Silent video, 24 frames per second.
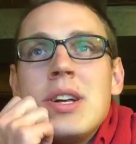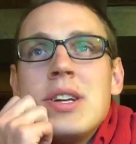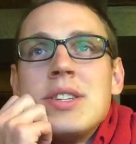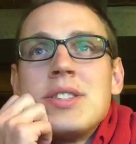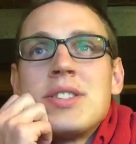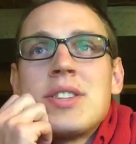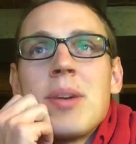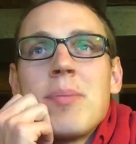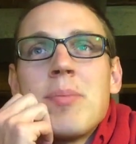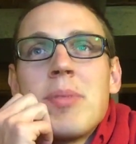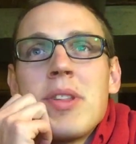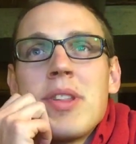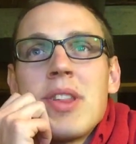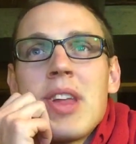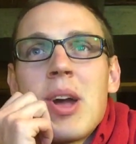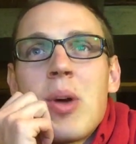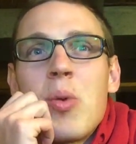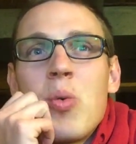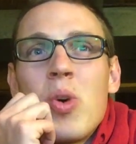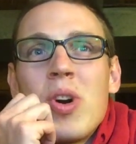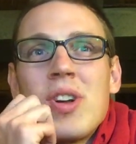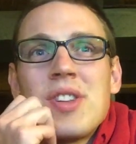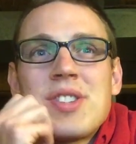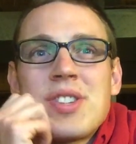something
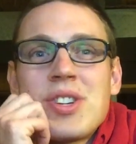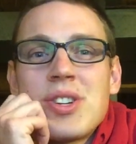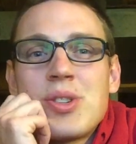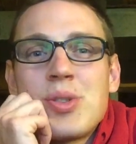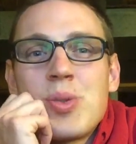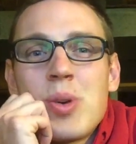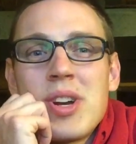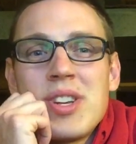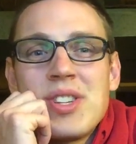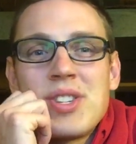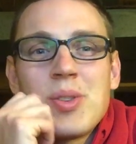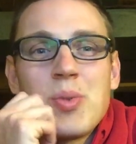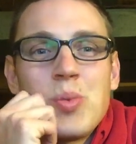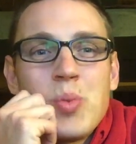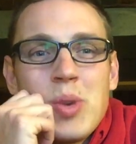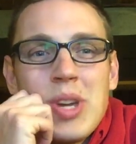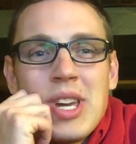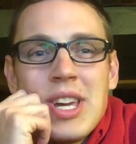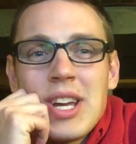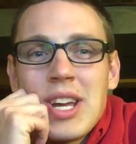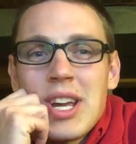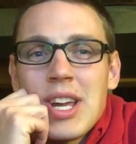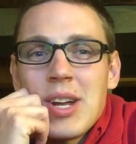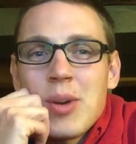like once or twice a
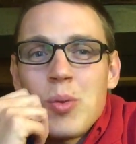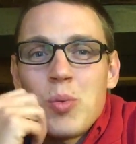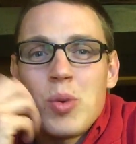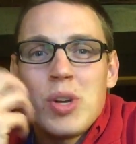week.